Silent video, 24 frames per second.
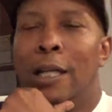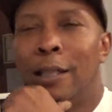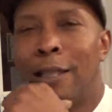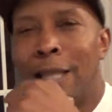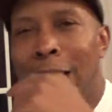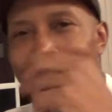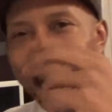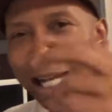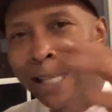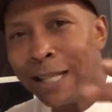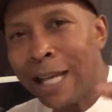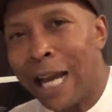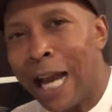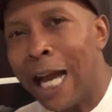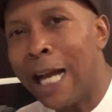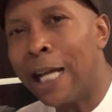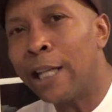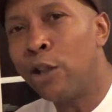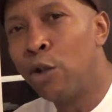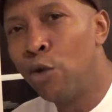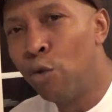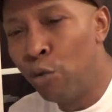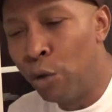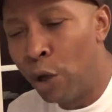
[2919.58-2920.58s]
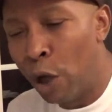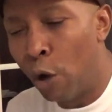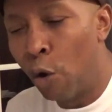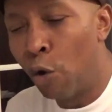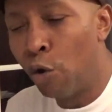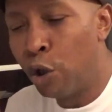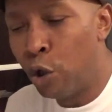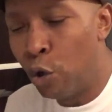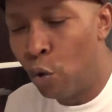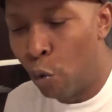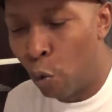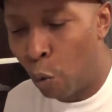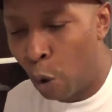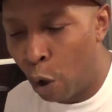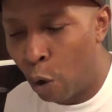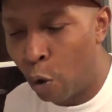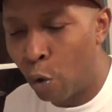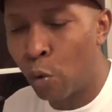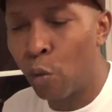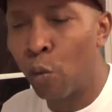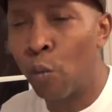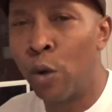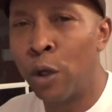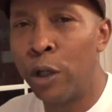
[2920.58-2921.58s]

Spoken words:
That's how you know you woke,